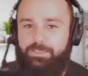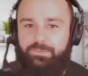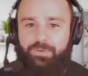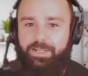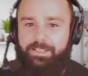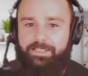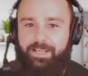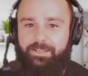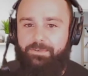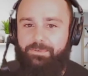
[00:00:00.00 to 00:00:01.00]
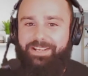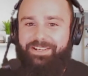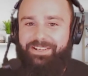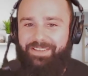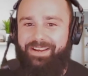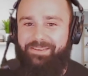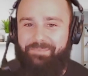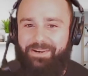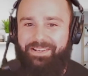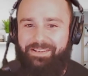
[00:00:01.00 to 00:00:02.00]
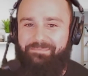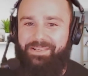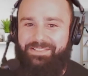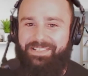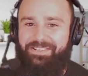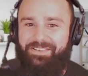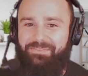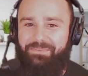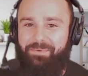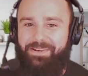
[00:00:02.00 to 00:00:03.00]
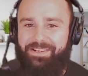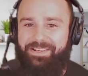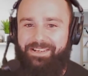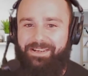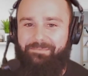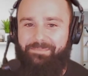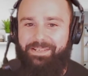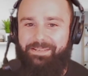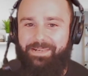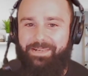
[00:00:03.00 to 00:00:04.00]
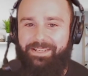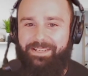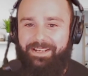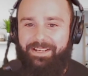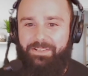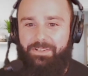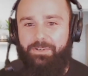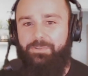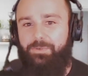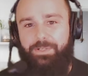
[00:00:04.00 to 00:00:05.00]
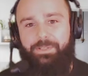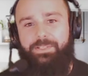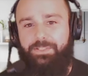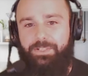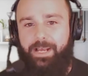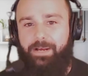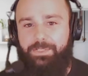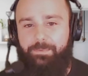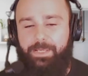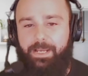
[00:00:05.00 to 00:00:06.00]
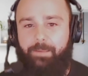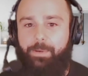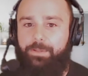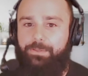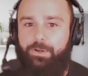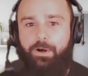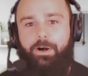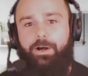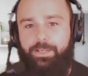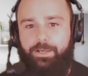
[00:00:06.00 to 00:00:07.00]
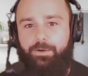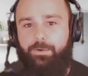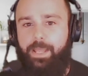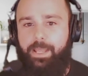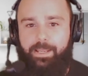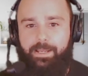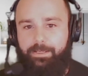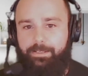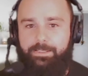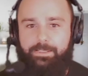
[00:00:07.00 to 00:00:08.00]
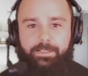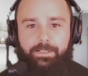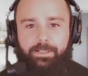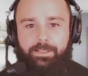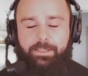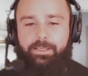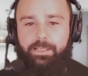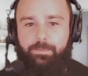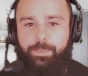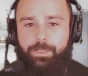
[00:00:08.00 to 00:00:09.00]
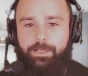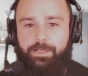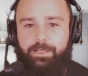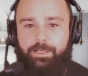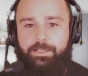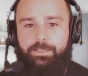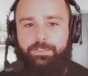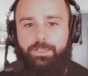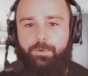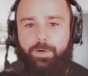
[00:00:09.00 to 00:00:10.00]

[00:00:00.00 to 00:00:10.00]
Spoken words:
funny is I don't read a lot of marketing books. I do have a marketing company, but yours really stood out to me. I bought the audio and the ebook. So